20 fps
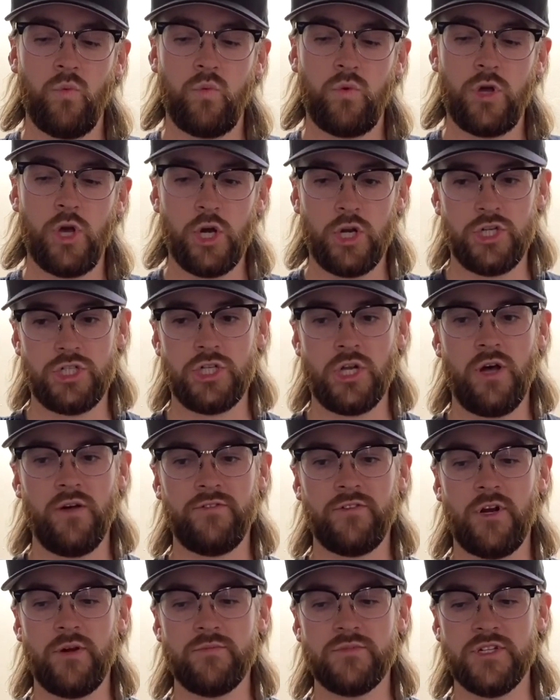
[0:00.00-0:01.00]
go to
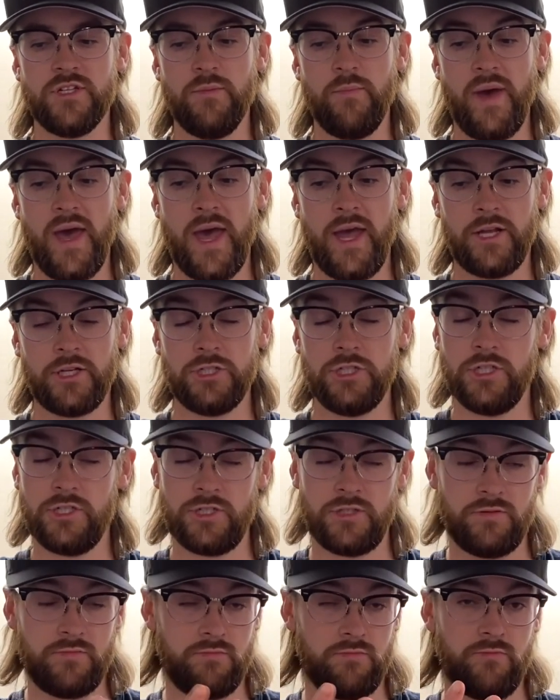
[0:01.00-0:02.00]
soft arms in the back
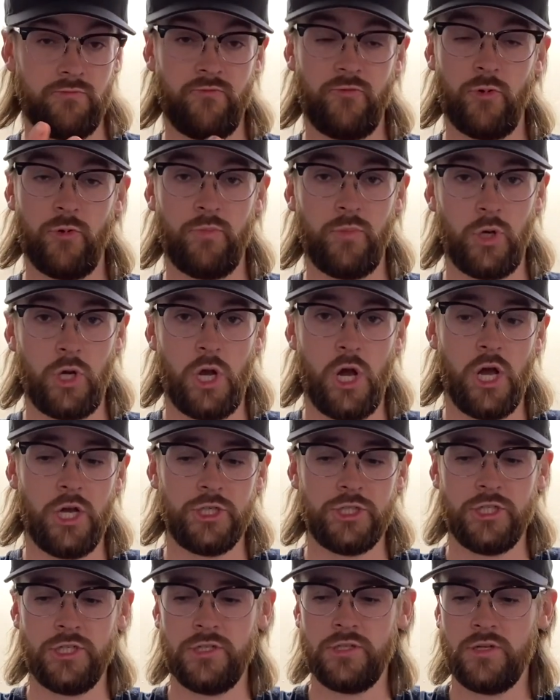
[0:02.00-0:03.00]
just for
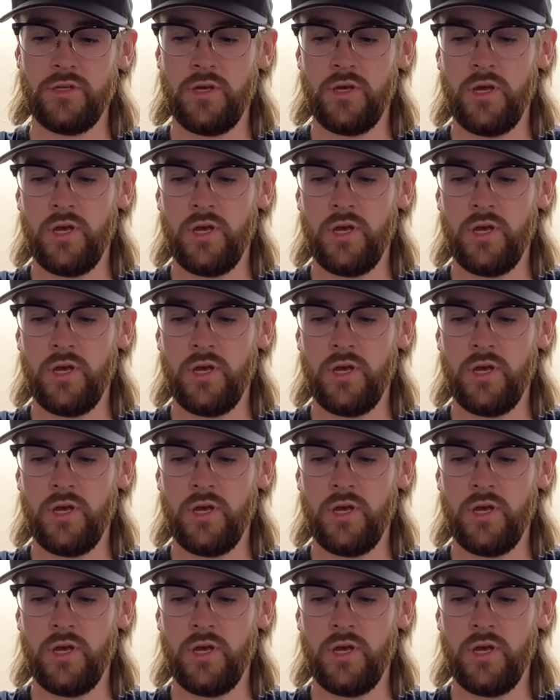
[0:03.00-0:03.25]
precaution.